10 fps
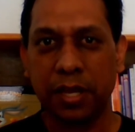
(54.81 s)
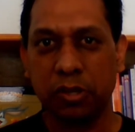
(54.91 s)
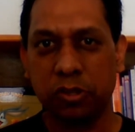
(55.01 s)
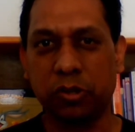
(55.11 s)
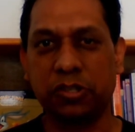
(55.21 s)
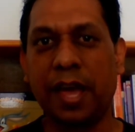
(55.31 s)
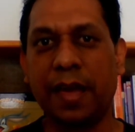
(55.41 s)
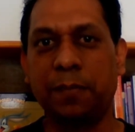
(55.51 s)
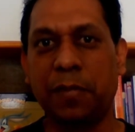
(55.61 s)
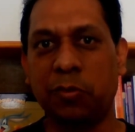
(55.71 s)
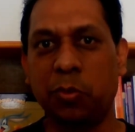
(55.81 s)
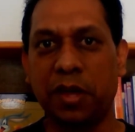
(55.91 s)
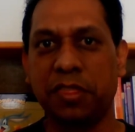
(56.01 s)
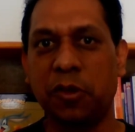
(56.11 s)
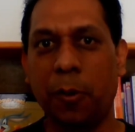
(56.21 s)
your time and
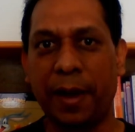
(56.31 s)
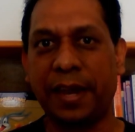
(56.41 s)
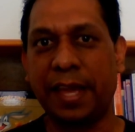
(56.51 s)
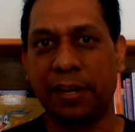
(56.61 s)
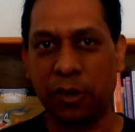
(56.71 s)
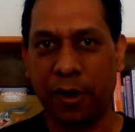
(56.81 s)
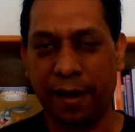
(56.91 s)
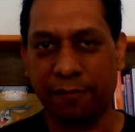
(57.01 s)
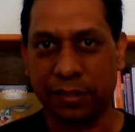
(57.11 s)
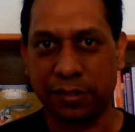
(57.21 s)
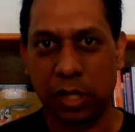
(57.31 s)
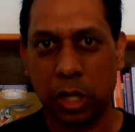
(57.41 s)
worth your money and your efforts.